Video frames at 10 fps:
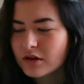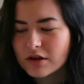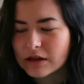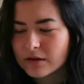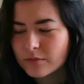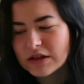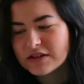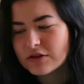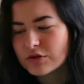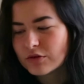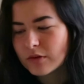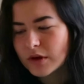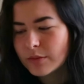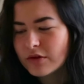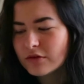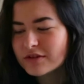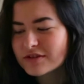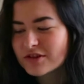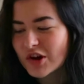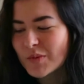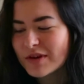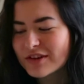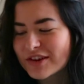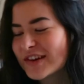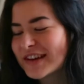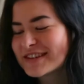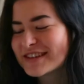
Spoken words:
Good, me too. Maybe you could show me your cooking